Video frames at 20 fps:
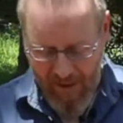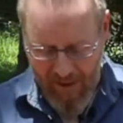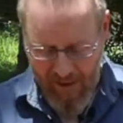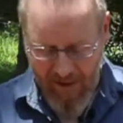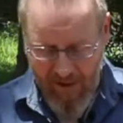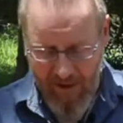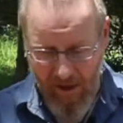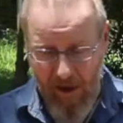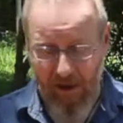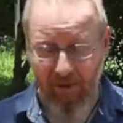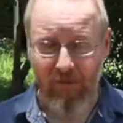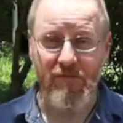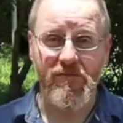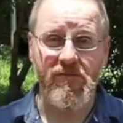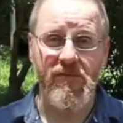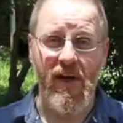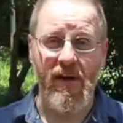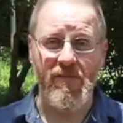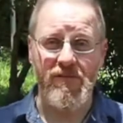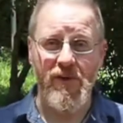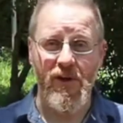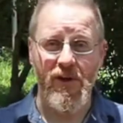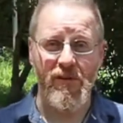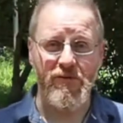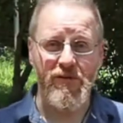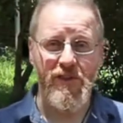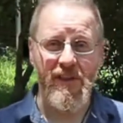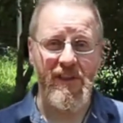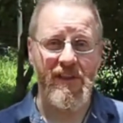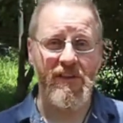I've got a
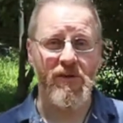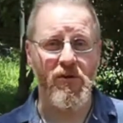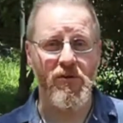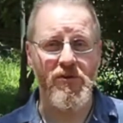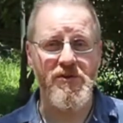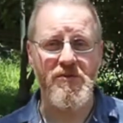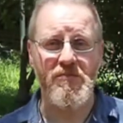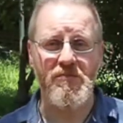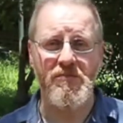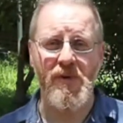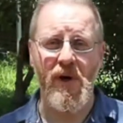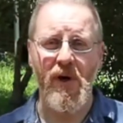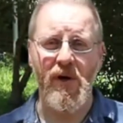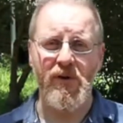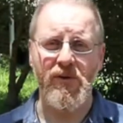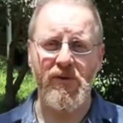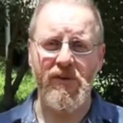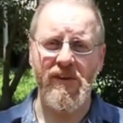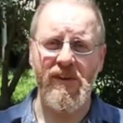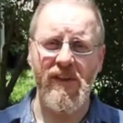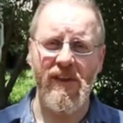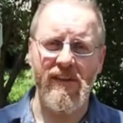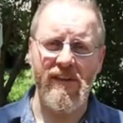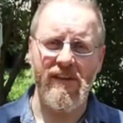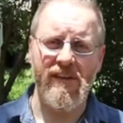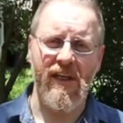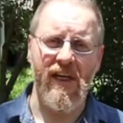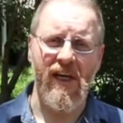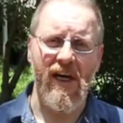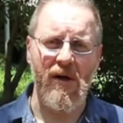really awesome bow
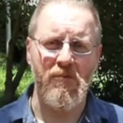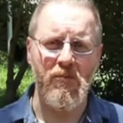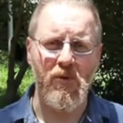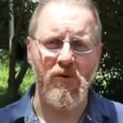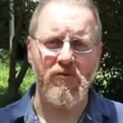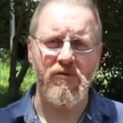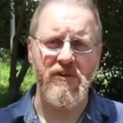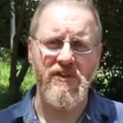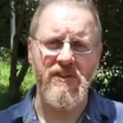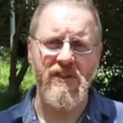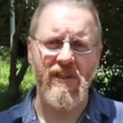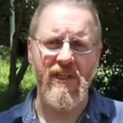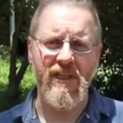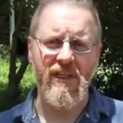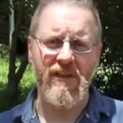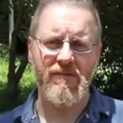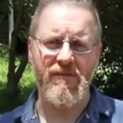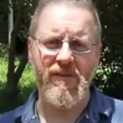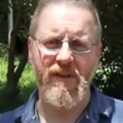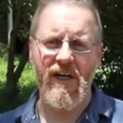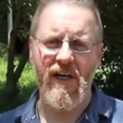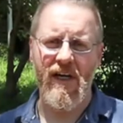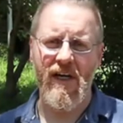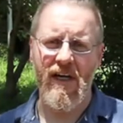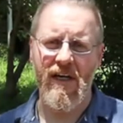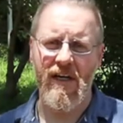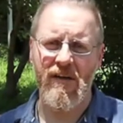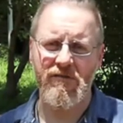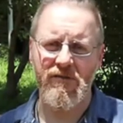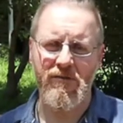that I bought recently
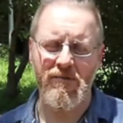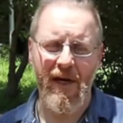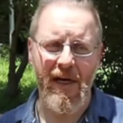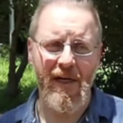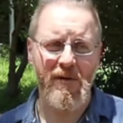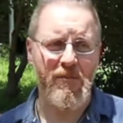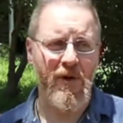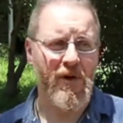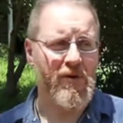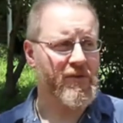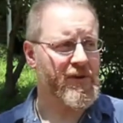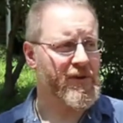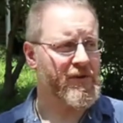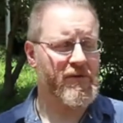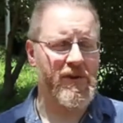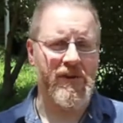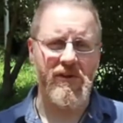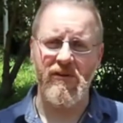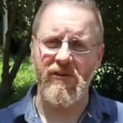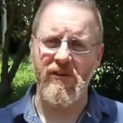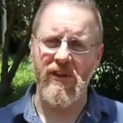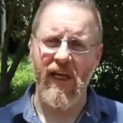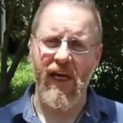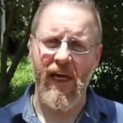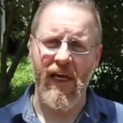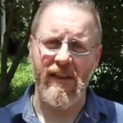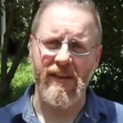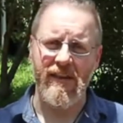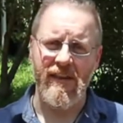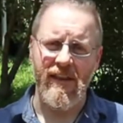from Bow, which we're going to look
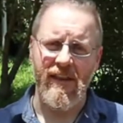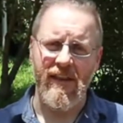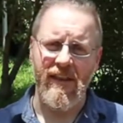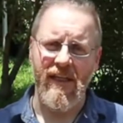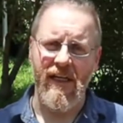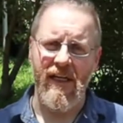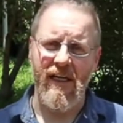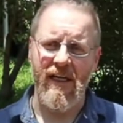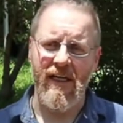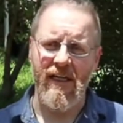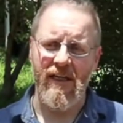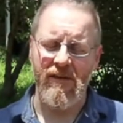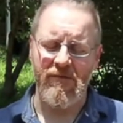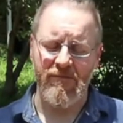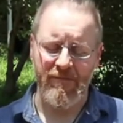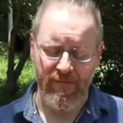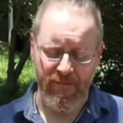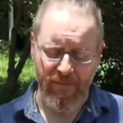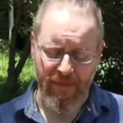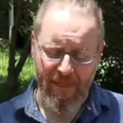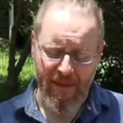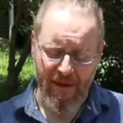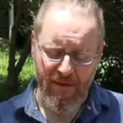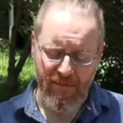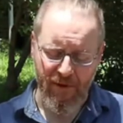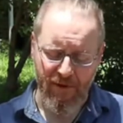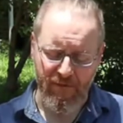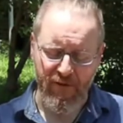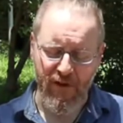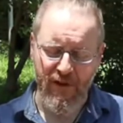at.
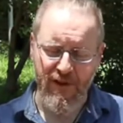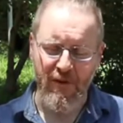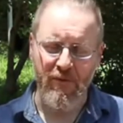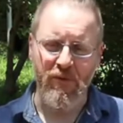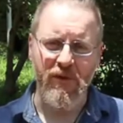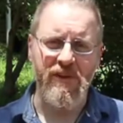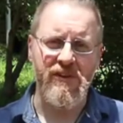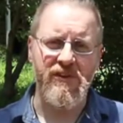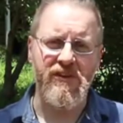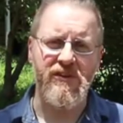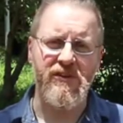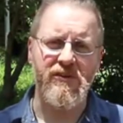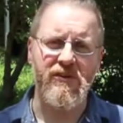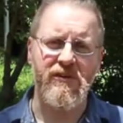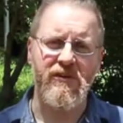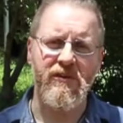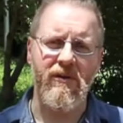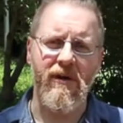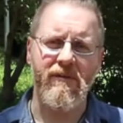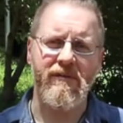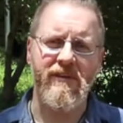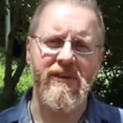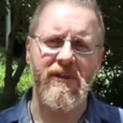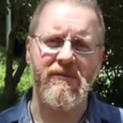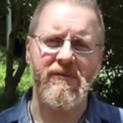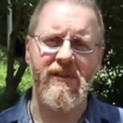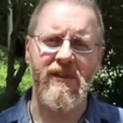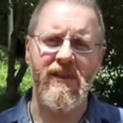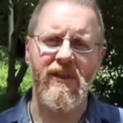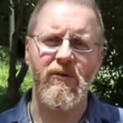But first I wanted to sort of go over
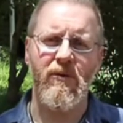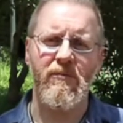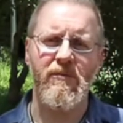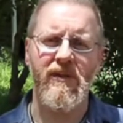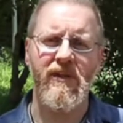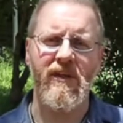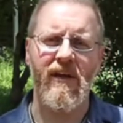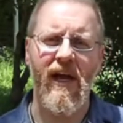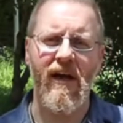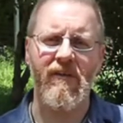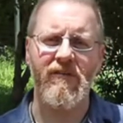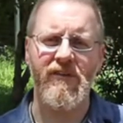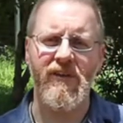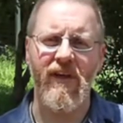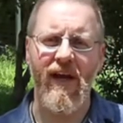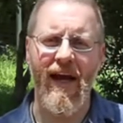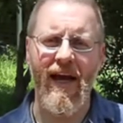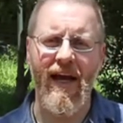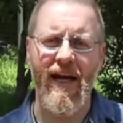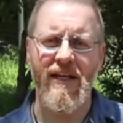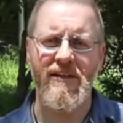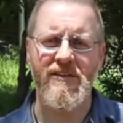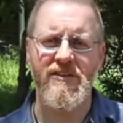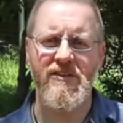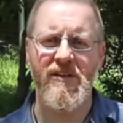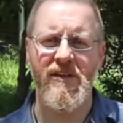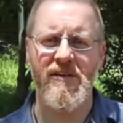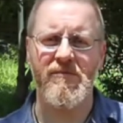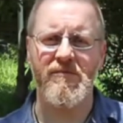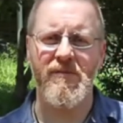some of the equipment that you have on your hands,
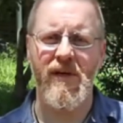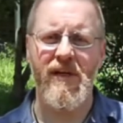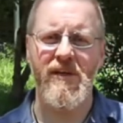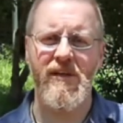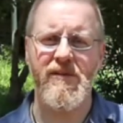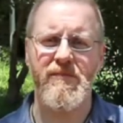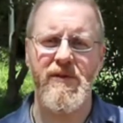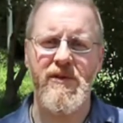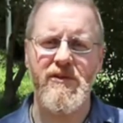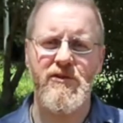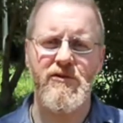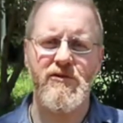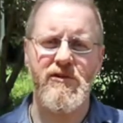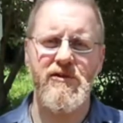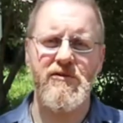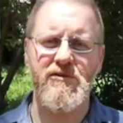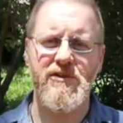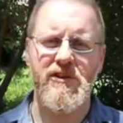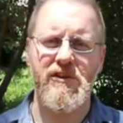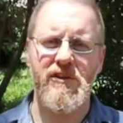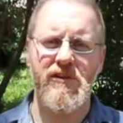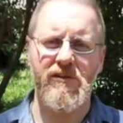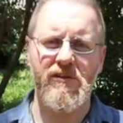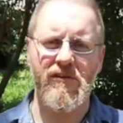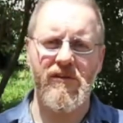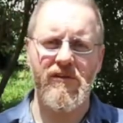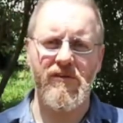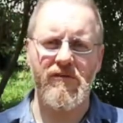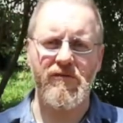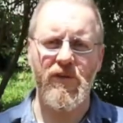and because you're using
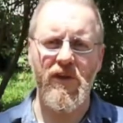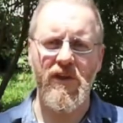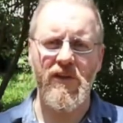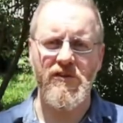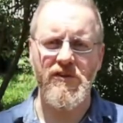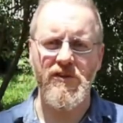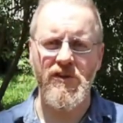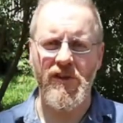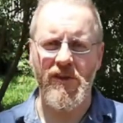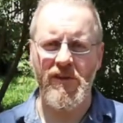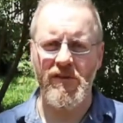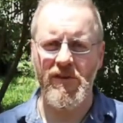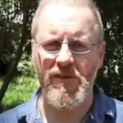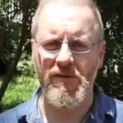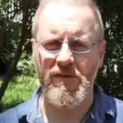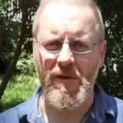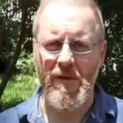your fingers, you know, you